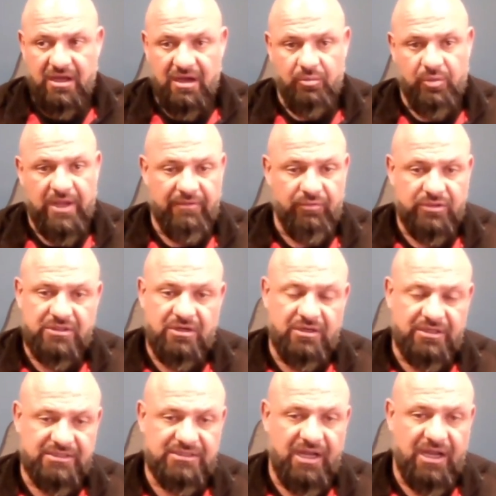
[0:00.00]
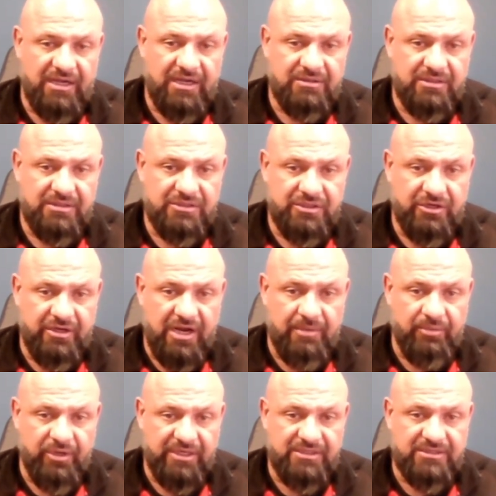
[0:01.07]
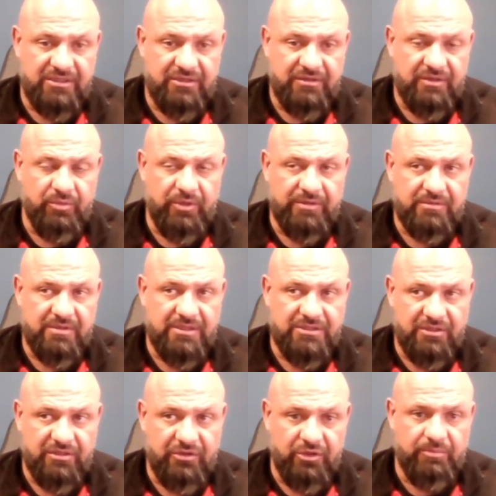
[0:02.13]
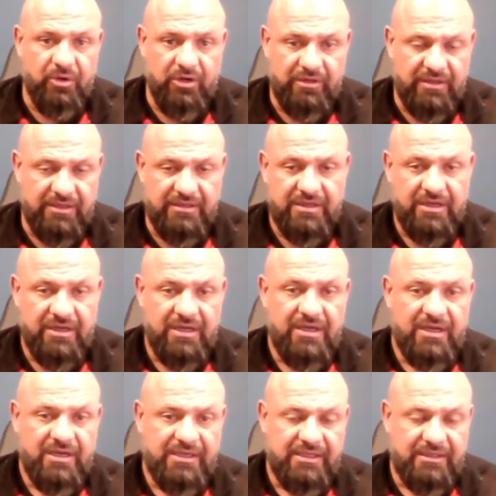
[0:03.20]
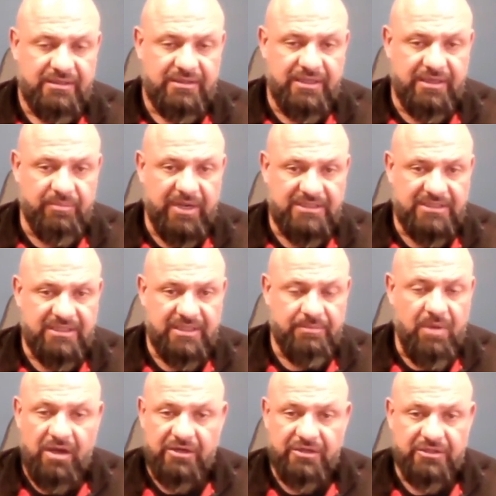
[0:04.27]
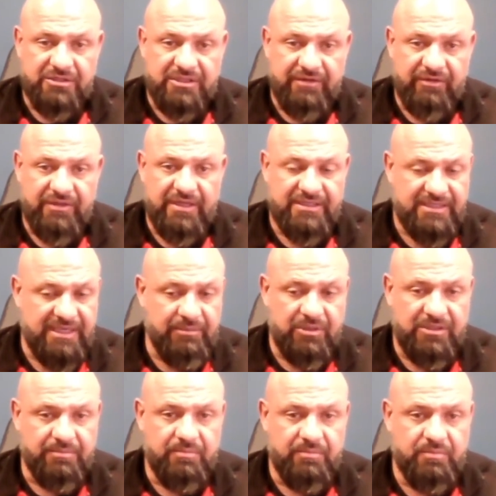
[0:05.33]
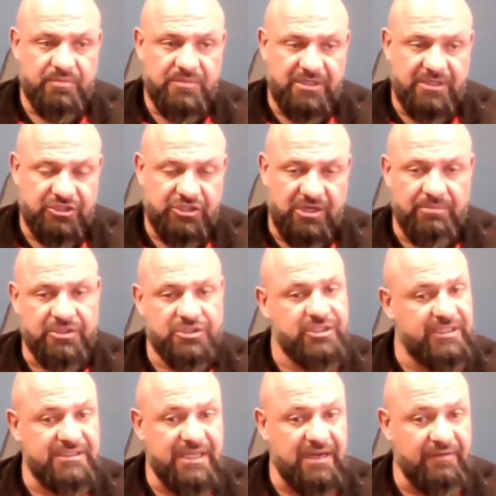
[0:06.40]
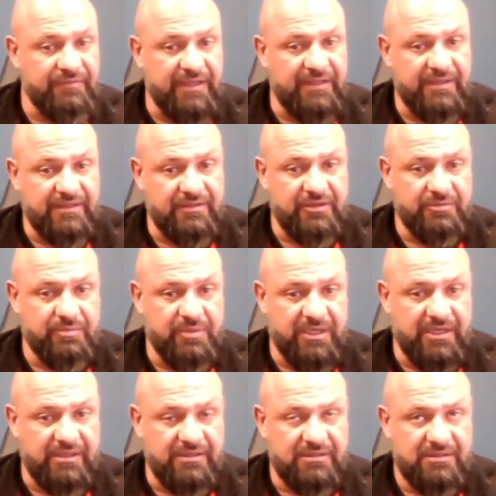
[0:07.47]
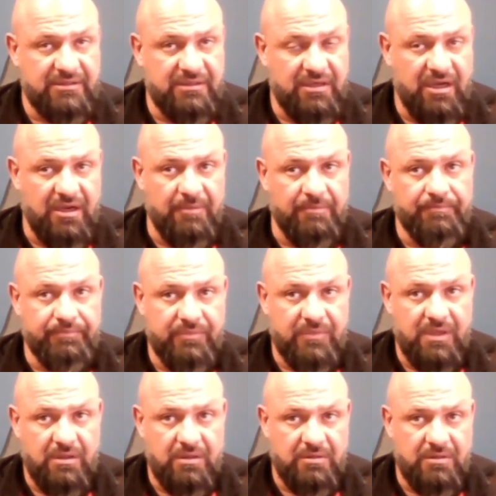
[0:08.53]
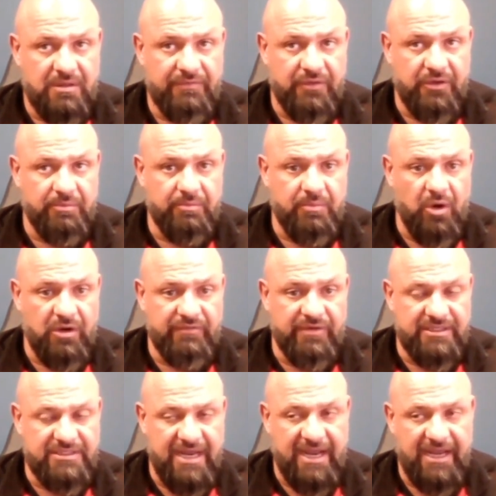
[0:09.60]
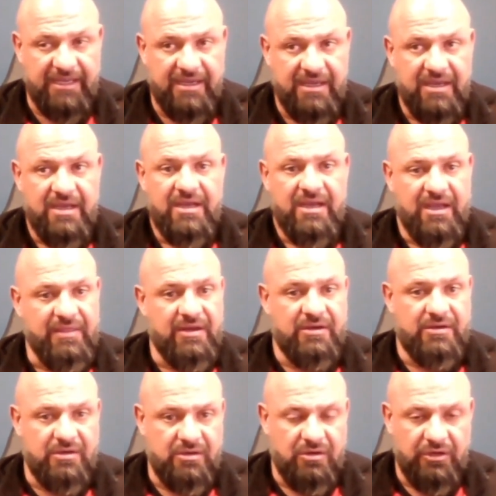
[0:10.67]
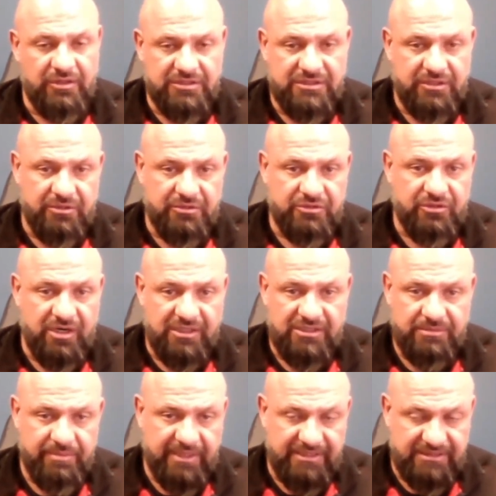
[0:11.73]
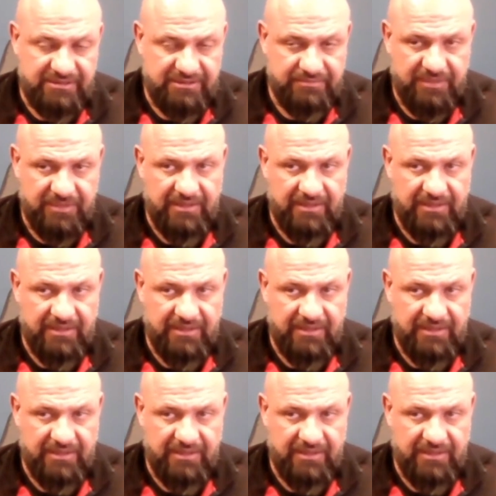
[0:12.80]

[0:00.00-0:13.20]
Um, we have what's called a S O C, Security Operating Center, that we that's a third party that that basically monitors everything, is able to to shut machines down if they think they're being um, that they're part of an attack. And then our zero trust piece.